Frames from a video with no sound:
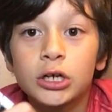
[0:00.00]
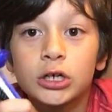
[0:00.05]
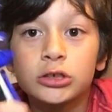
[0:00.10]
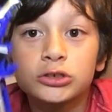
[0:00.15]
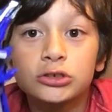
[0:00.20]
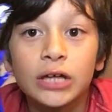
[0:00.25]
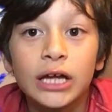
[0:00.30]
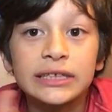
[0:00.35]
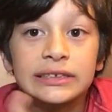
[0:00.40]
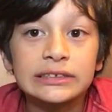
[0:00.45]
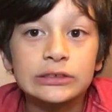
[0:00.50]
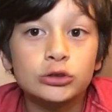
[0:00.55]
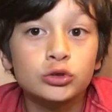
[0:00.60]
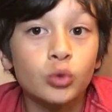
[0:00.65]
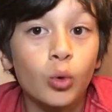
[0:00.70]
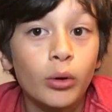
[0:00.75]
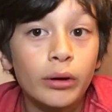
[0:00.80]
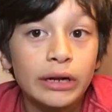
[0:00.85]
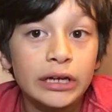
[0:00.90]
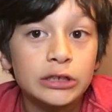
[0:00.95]
So that's
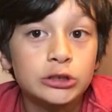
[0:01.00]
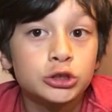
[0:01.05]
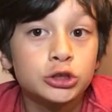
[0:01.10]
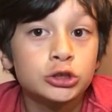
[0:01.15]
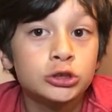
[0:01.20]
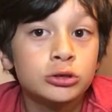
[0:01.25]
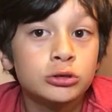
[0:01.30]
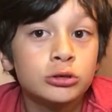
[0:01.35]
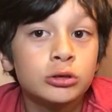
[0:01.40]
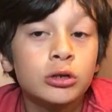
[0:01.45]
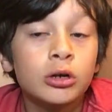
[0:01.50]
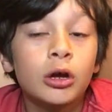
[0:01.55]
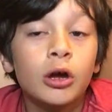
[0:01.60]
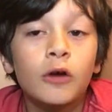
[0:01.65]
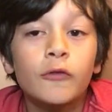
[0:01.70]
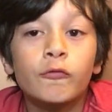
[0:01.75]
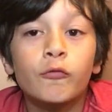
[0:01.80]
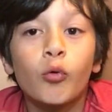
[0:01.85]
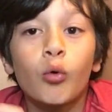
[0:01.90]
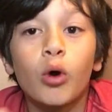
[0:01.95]
storage
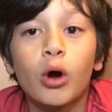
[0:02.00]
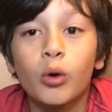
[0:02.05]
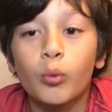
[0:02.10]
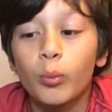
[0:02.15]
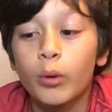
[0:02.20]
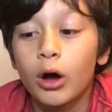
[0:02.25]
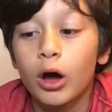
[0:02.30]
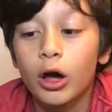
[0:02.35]
for